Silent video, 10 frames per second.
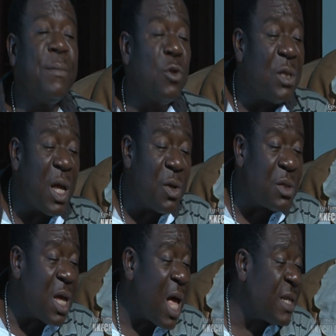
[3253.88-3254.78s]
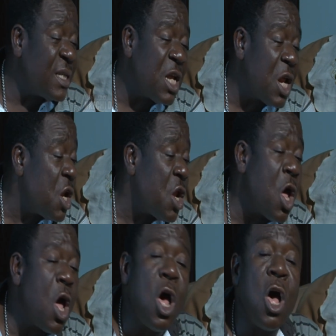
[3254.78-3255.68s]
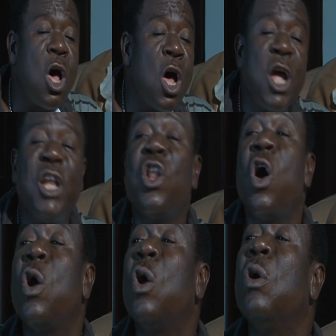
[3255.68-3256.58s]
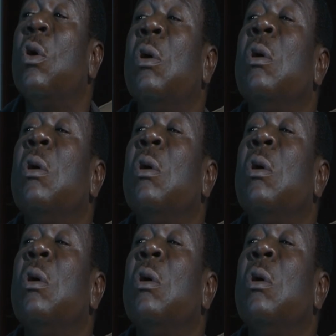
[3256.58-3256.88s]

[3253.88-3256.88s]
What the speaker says: Like, to tell you, say as a long.